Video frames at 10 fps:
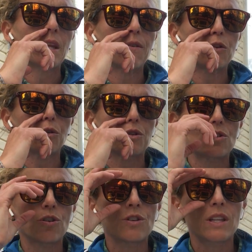If you'll
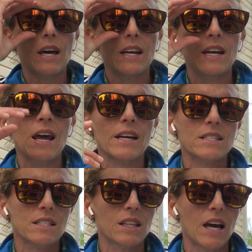turn to that
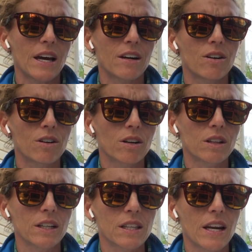next slide, or
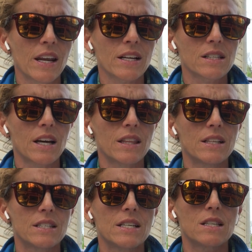click to that next slide
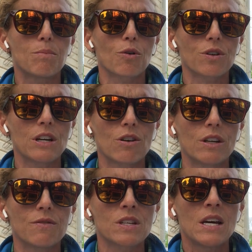that says the birth
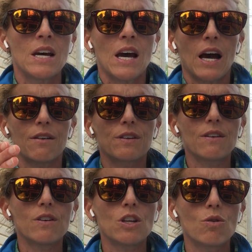narratives, I've
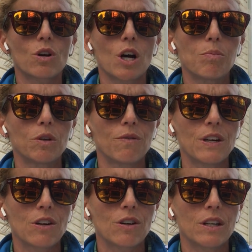given you a couple of
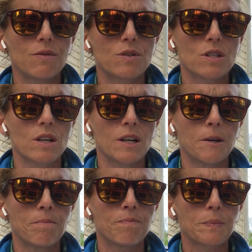narratives,
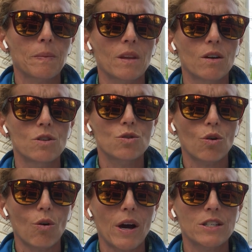
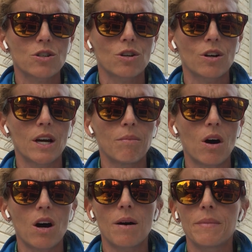Zoroaster and
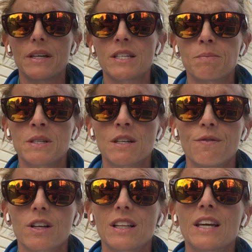Muhammad
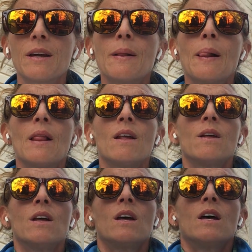specifically.
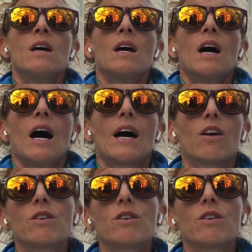I'd